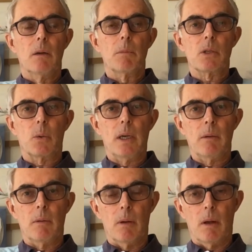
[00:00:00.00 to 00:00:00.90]

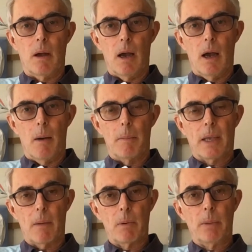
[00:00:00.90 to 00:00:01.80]
between
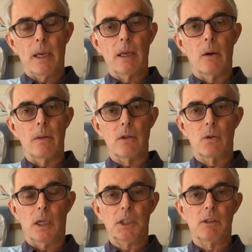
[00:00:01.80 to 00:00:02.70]
Cabapino in the
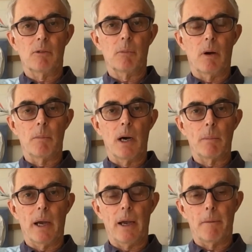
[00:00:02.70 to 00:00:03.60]
direction of
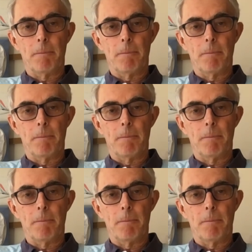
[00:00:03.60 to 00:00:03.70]
Marbella.